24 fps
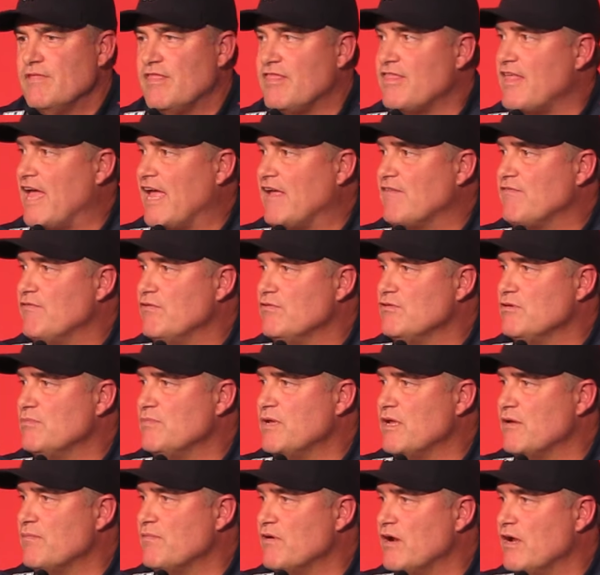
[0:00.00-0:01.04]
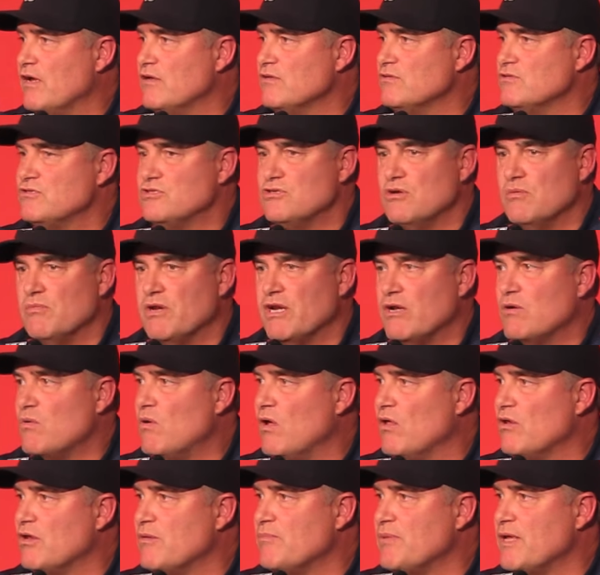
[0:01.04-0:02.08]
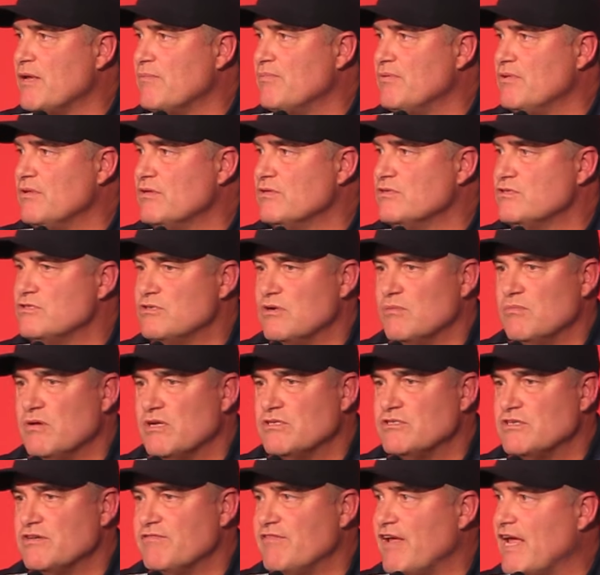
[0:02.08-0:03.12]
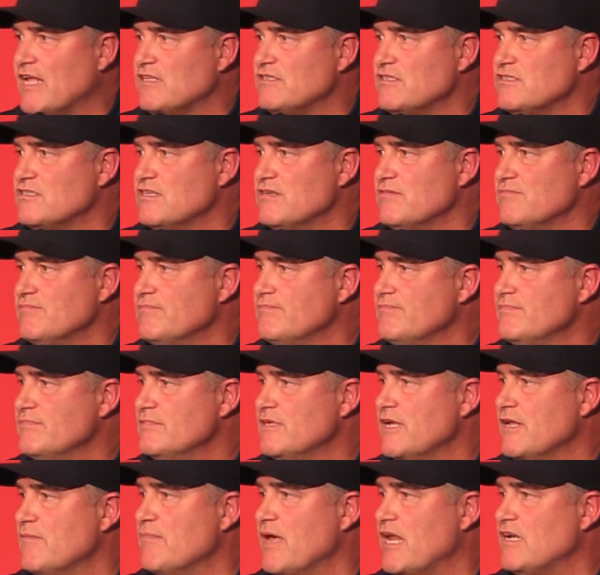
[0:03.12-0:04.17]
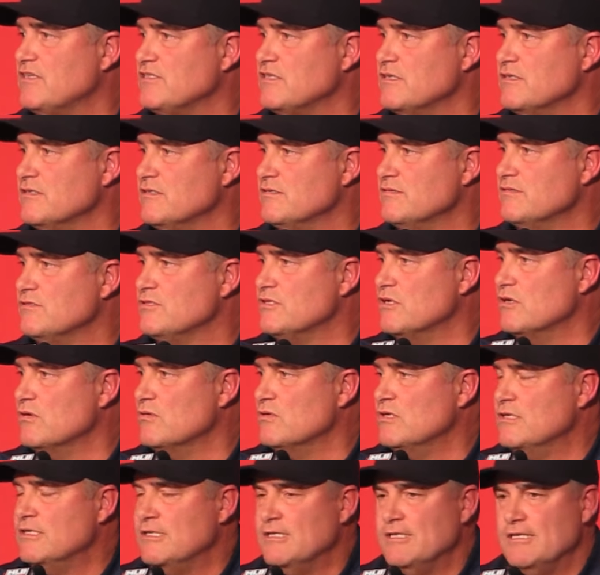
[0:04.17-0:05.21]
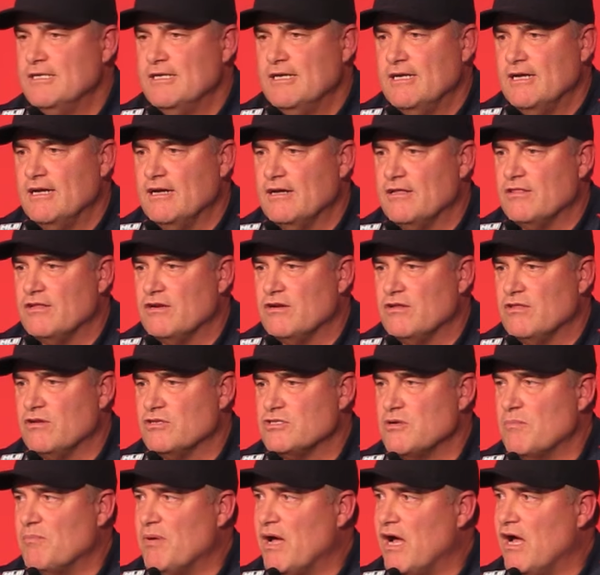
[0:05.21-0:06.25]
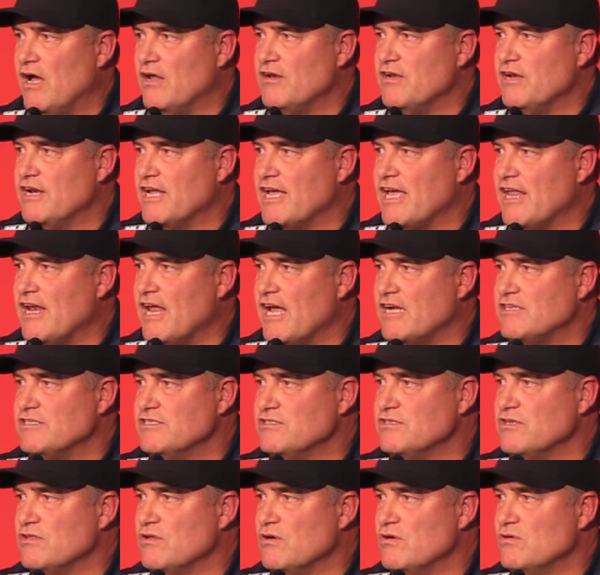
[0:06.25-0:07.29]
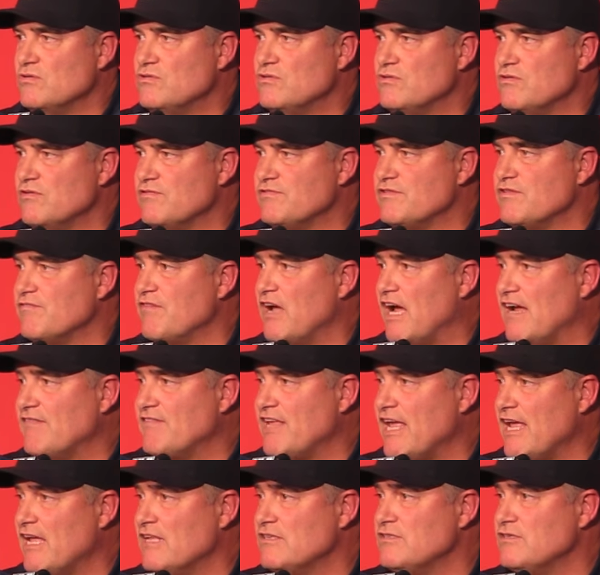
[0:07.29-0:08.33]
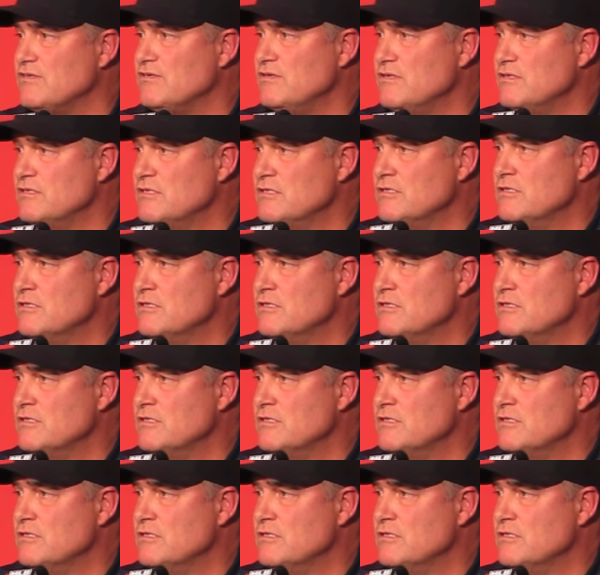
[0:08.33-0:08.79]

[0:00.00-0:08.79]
Thankful to be around so many quality people and so much advances in medicine. So there's a bond and a connection to those who have survived cancer,